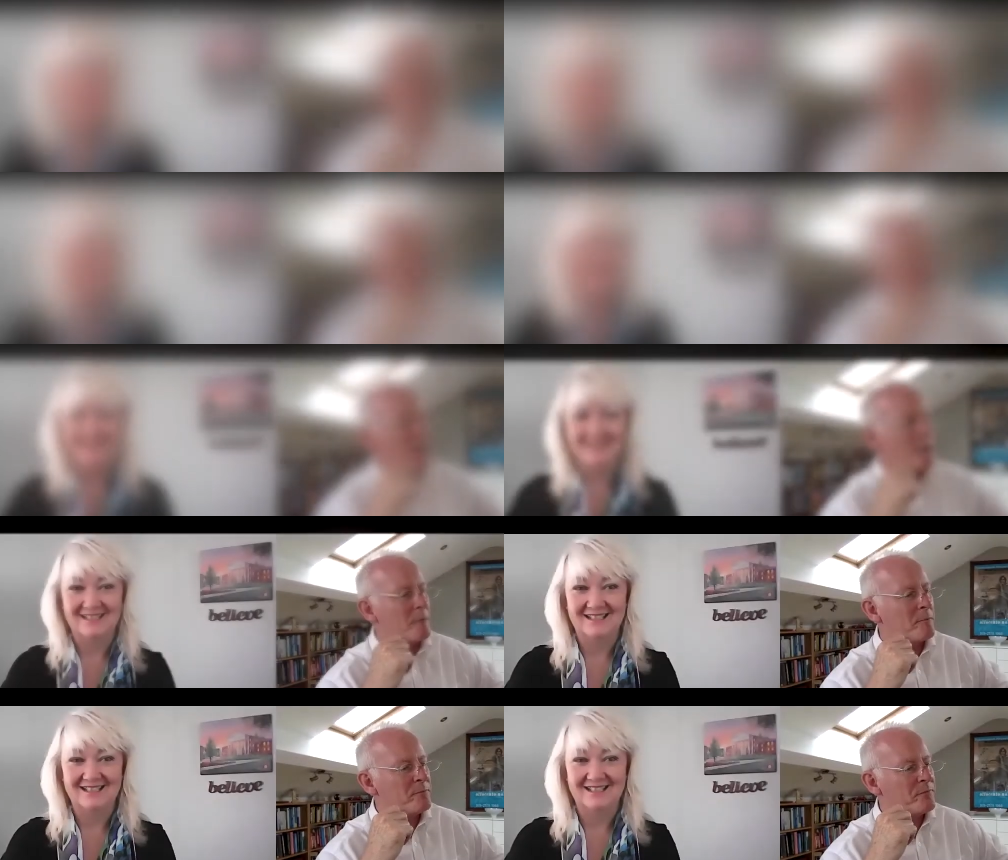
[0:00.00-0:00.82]
Speaker 1: Um,
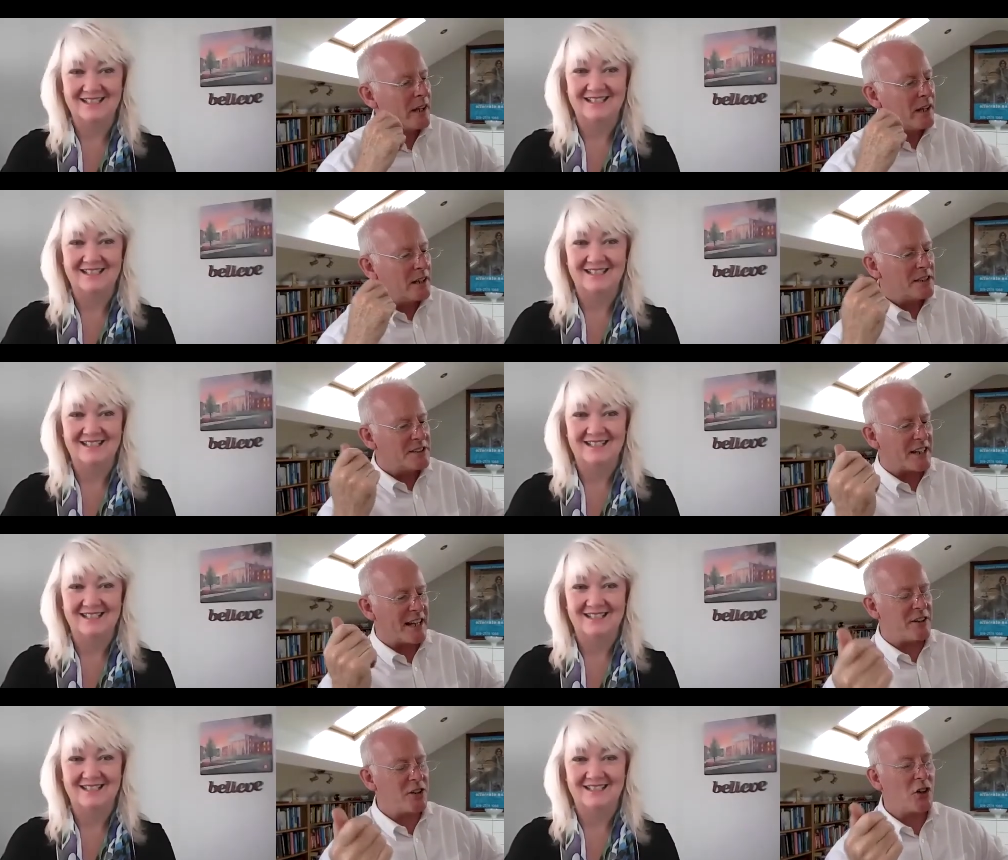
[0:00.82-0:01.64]
so yeah,
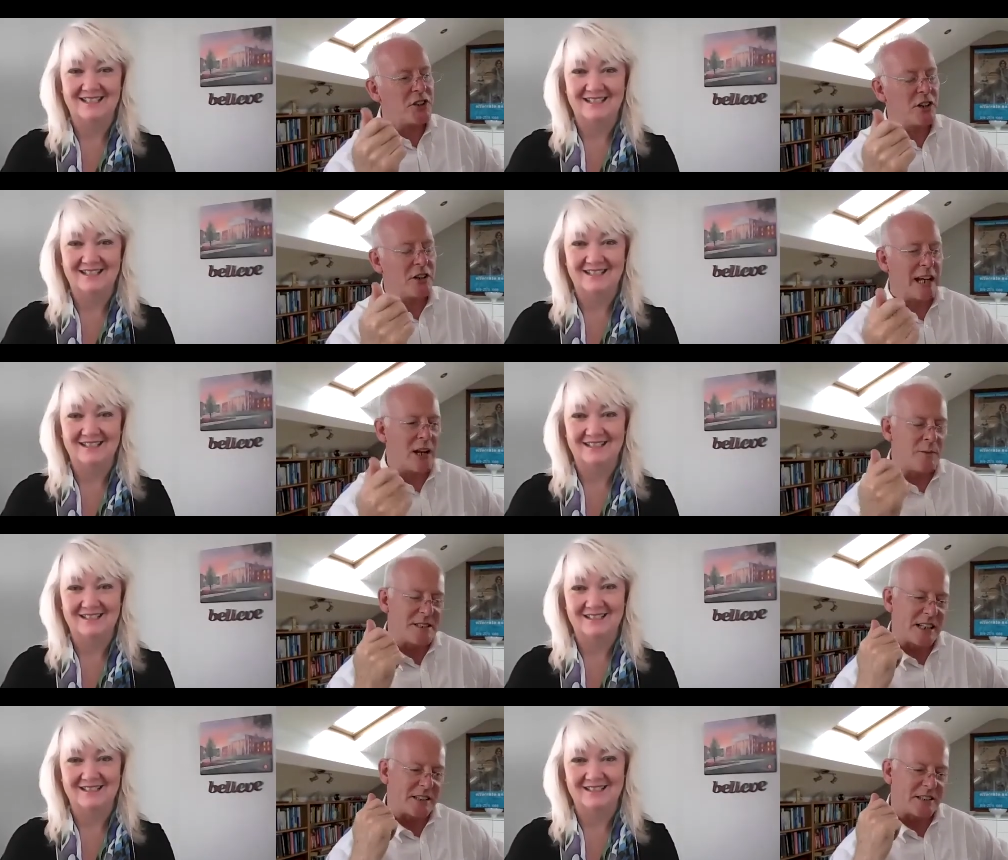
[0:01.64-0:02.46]
not only can we
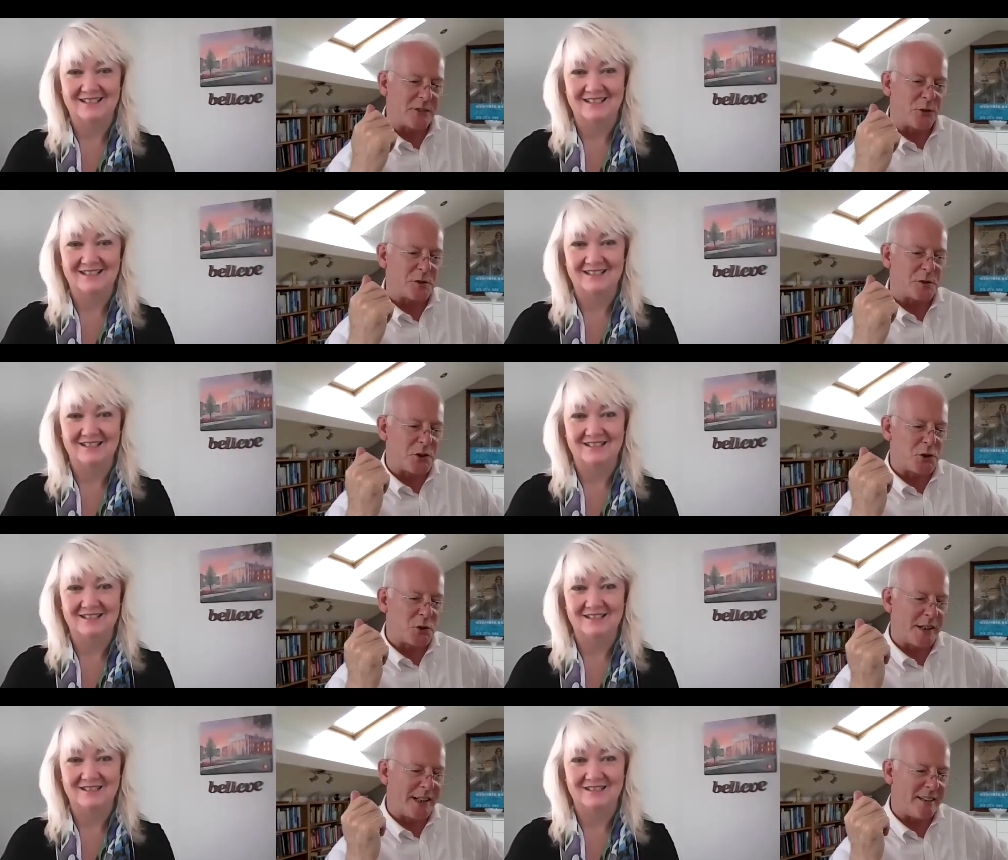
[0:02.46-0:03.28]
tell the difference
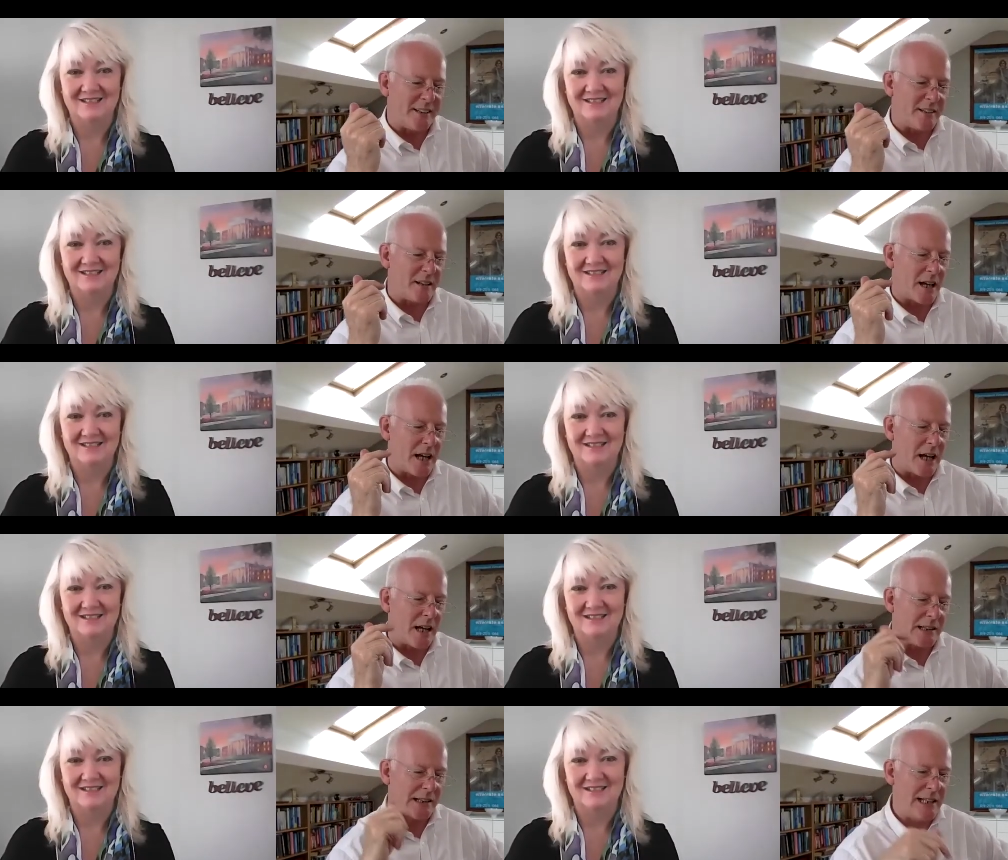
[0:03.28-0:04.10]
between uh,
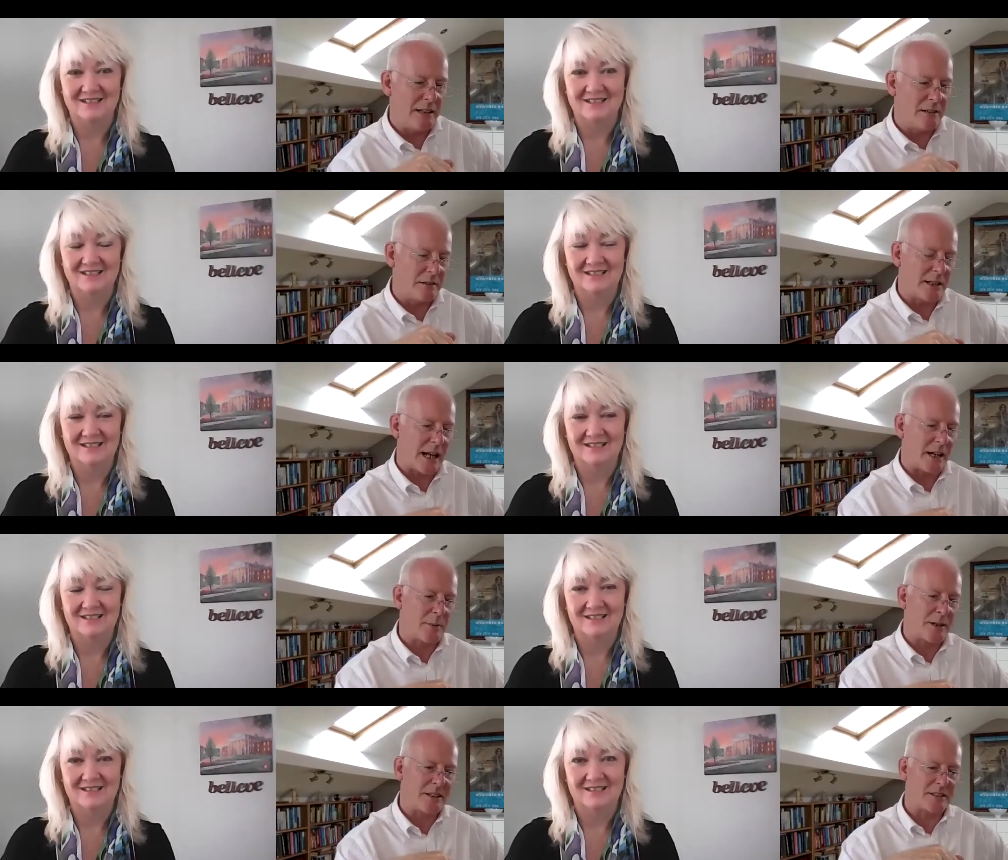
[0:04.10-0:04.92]
legal
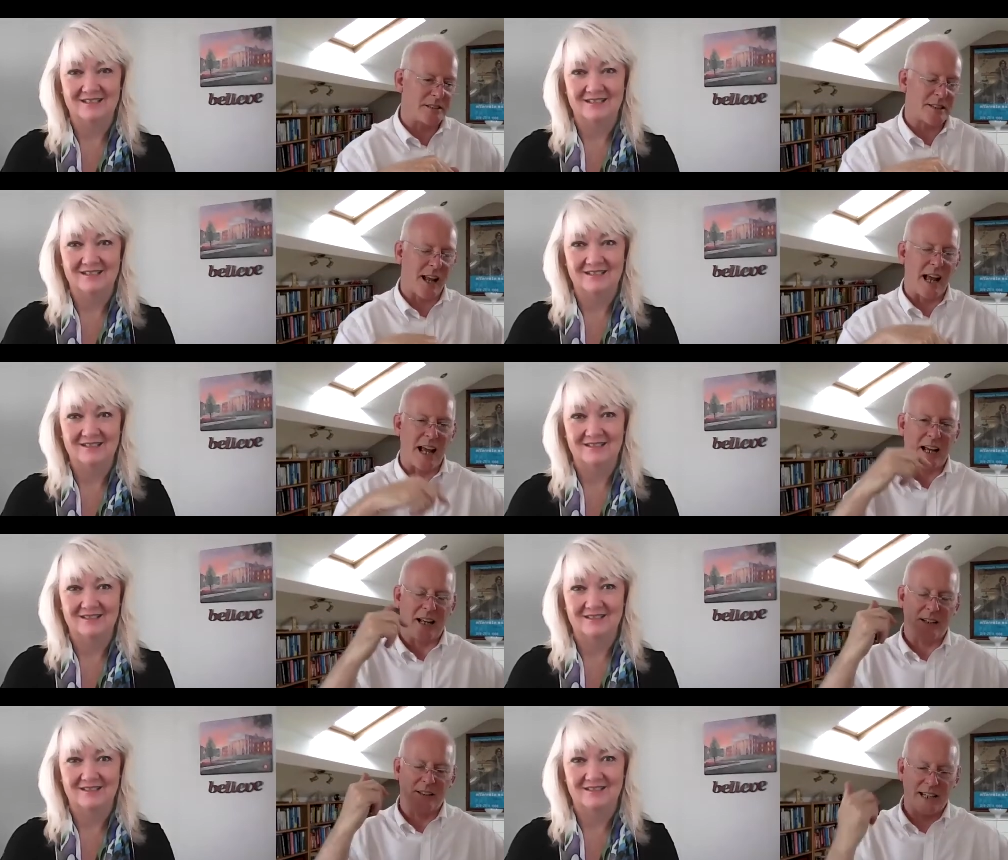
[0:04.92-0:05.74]
cannabis
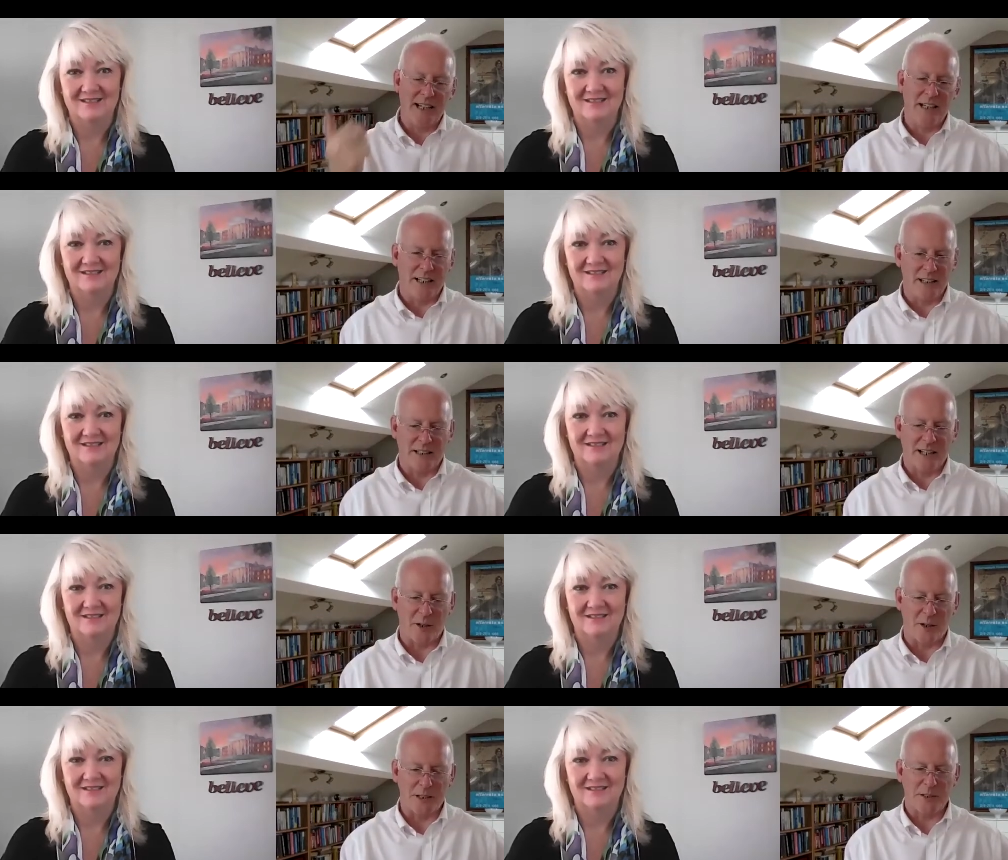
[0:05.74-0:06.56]
and illegal
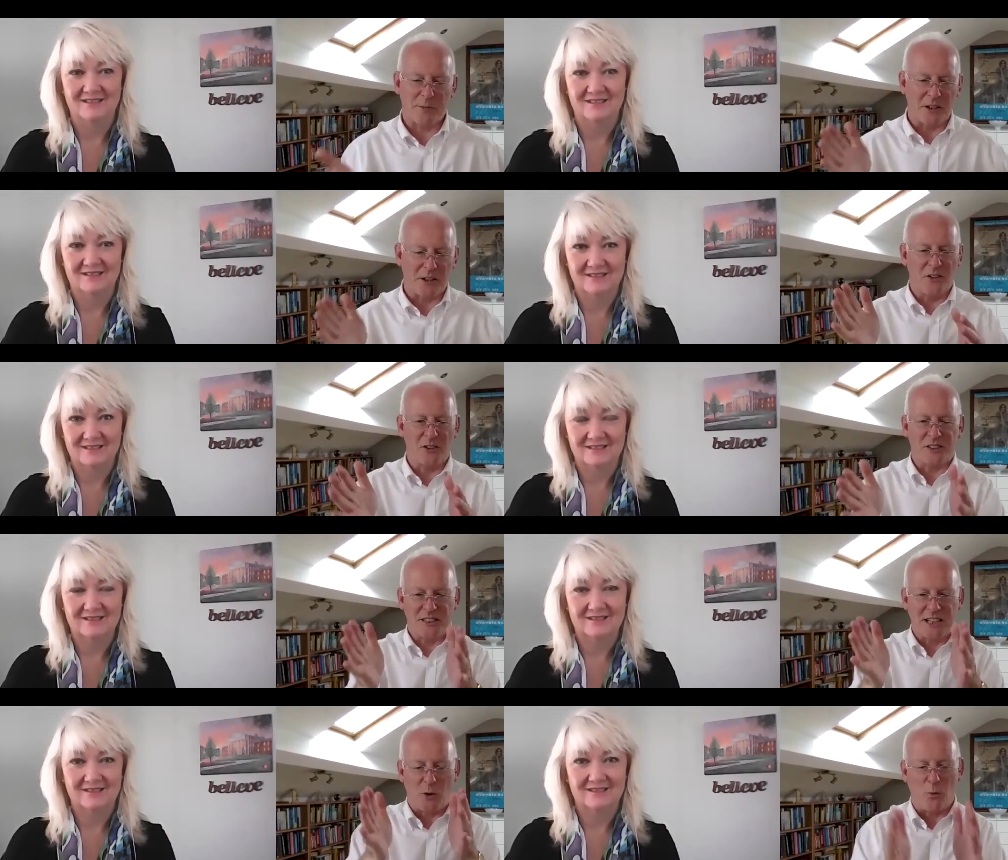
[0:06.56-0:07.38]
cannabis, but you can also
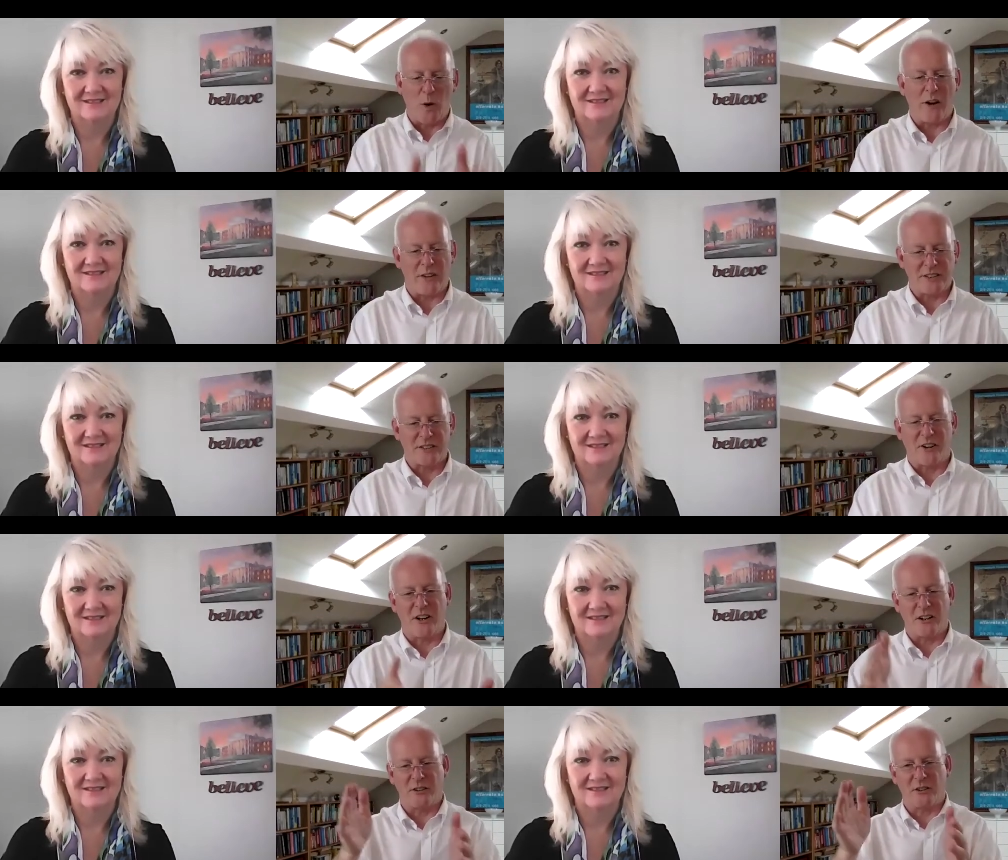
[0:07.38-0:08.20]
tell where it's grown,